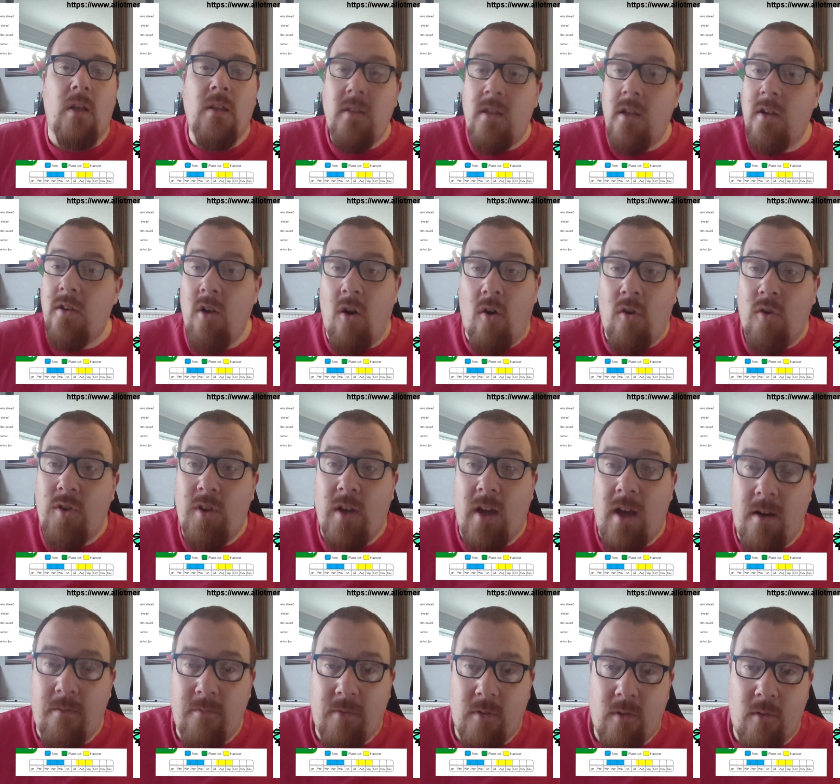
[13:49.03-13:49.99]
you're not going to
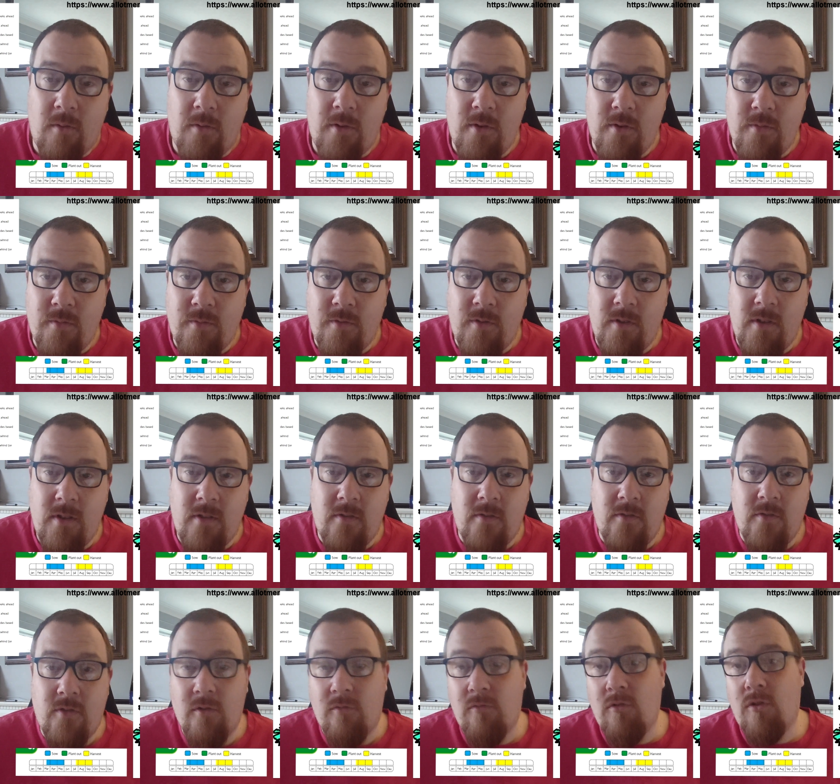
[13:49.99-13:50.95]
have a long enough
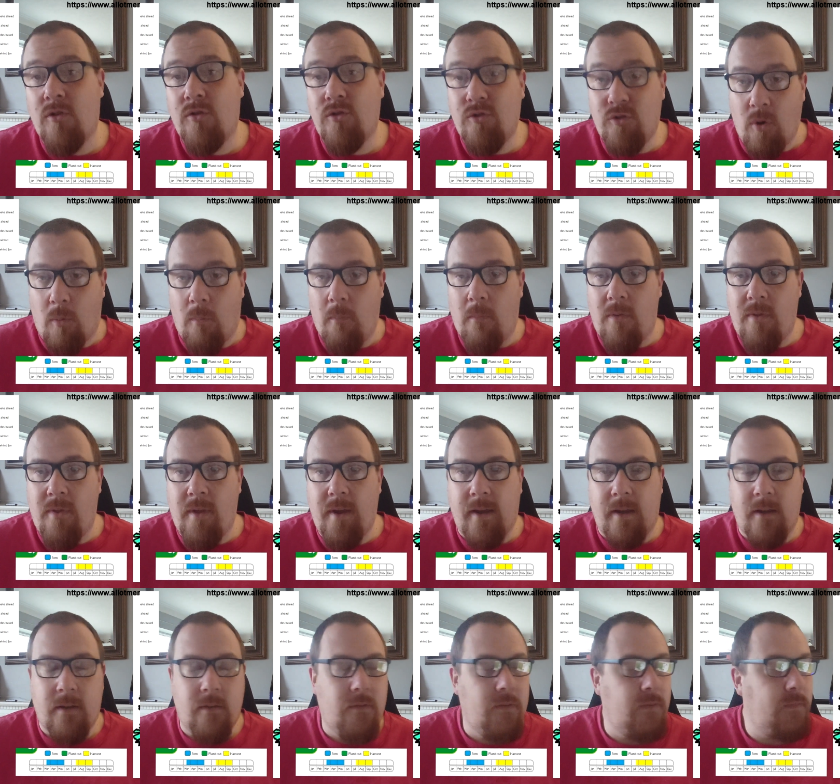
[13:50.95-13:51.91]
season to grow some
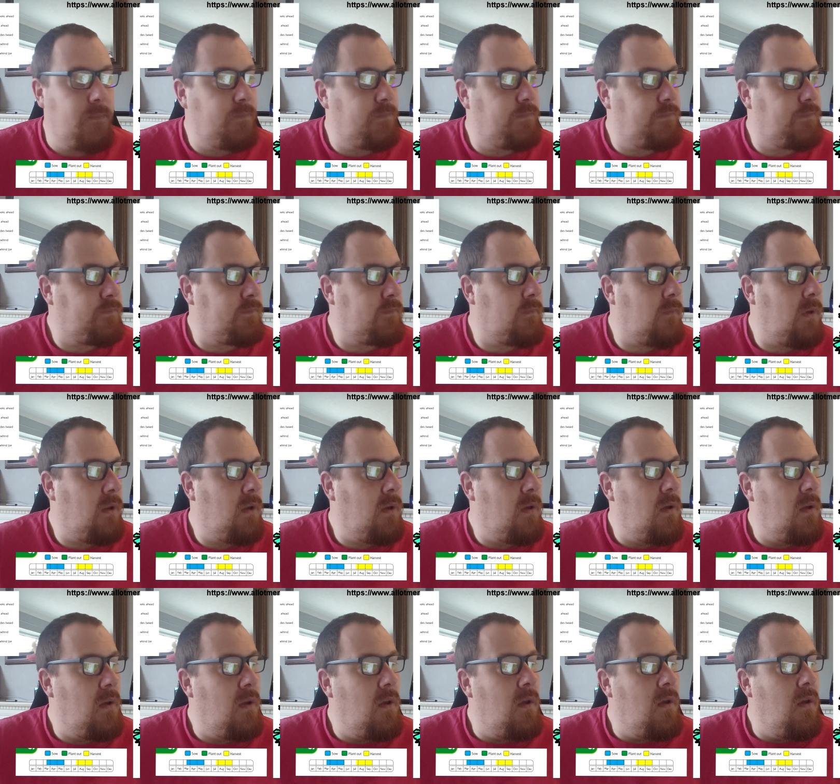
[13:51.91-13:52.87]
things.
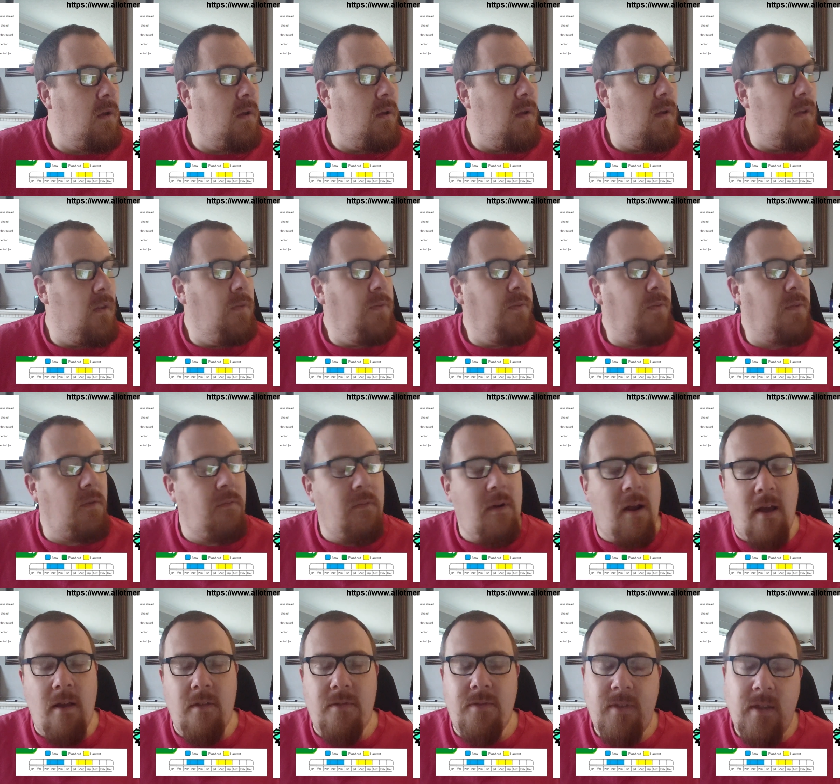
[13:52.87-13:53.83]
There
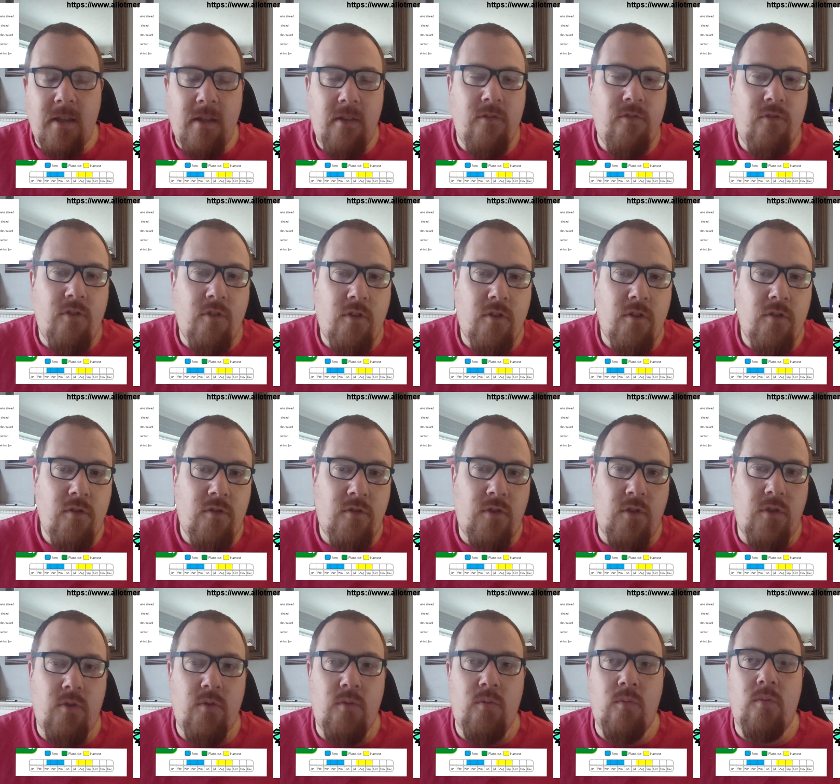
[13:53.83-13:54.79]
are things you can
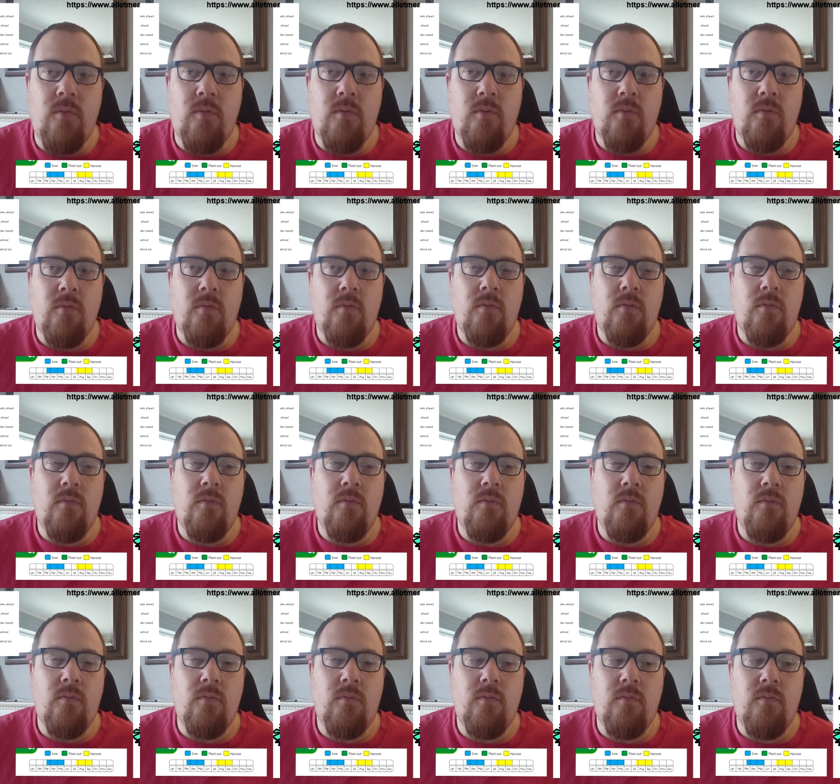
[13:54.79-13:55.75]
do
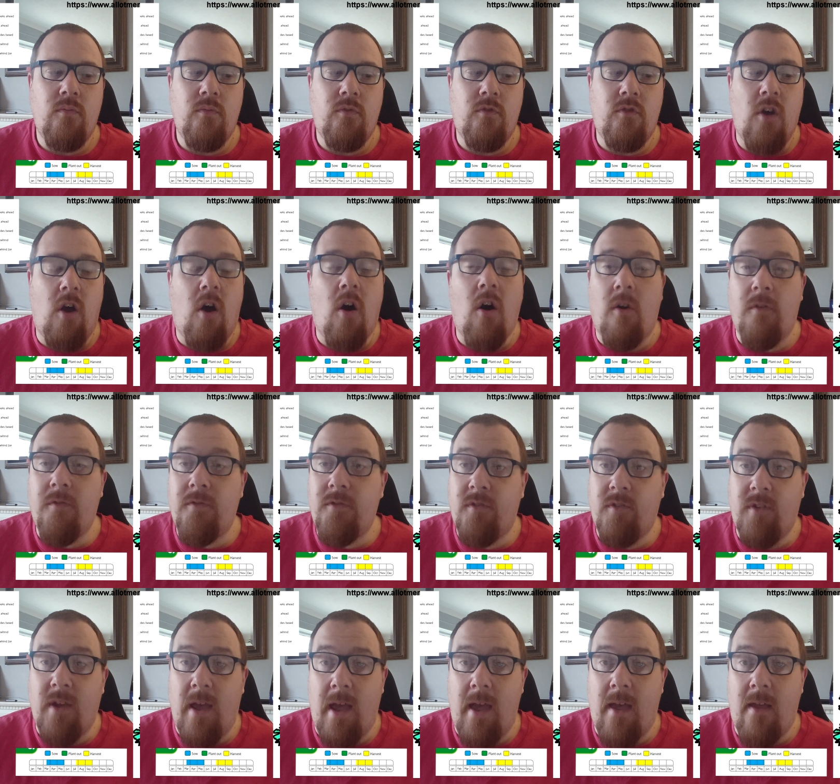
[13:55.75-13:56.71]
to
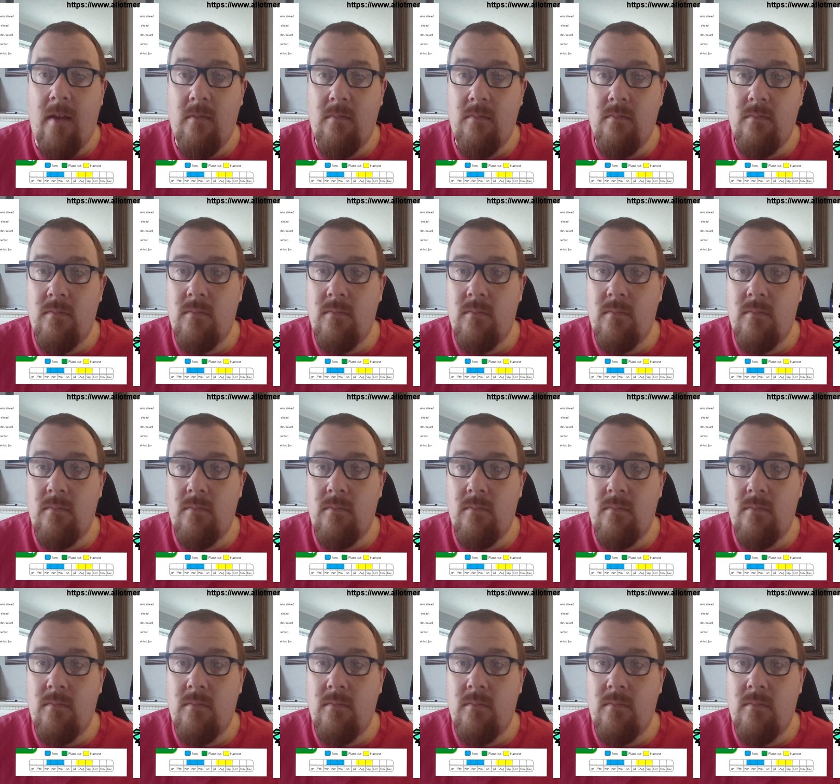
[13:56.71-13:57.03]
offset